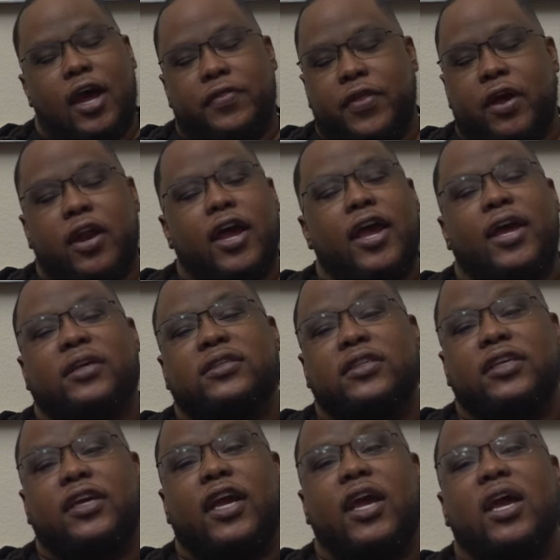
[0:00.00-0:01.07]
I thought I had
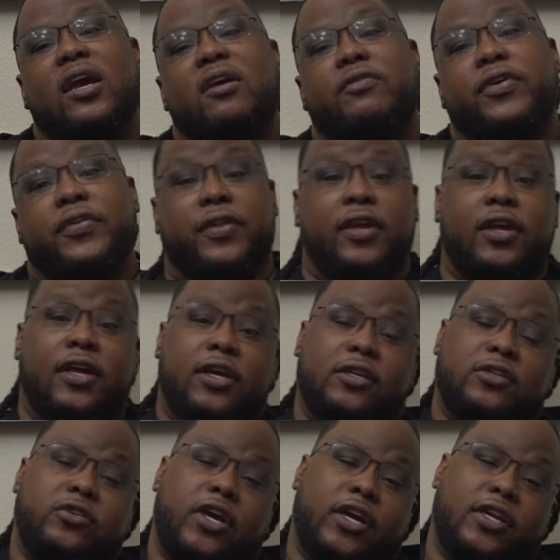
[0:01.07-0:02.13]
seen everything at
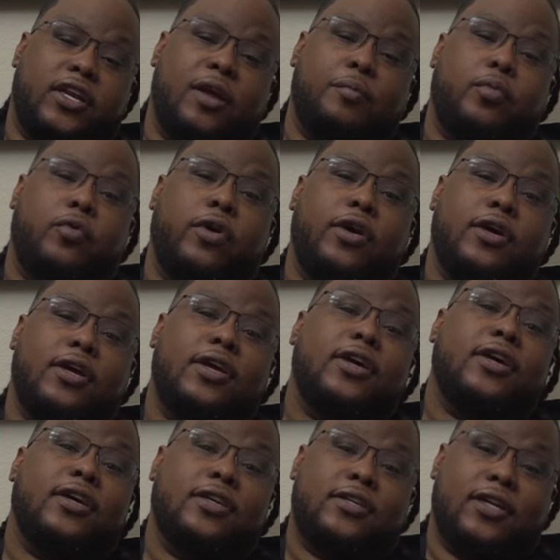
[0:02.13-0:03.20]
the track at that point
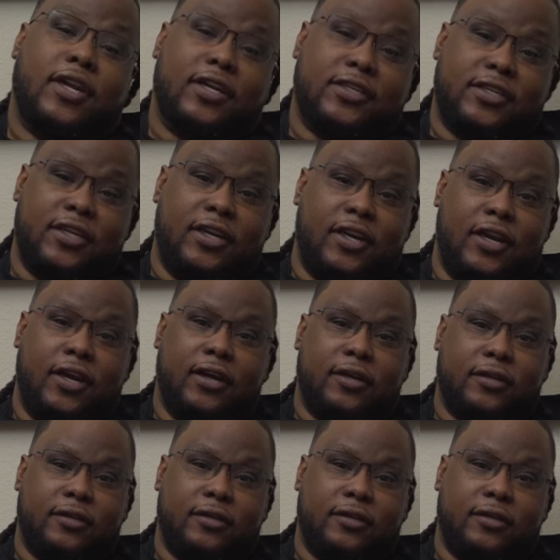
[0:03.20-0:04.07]
until I seen that.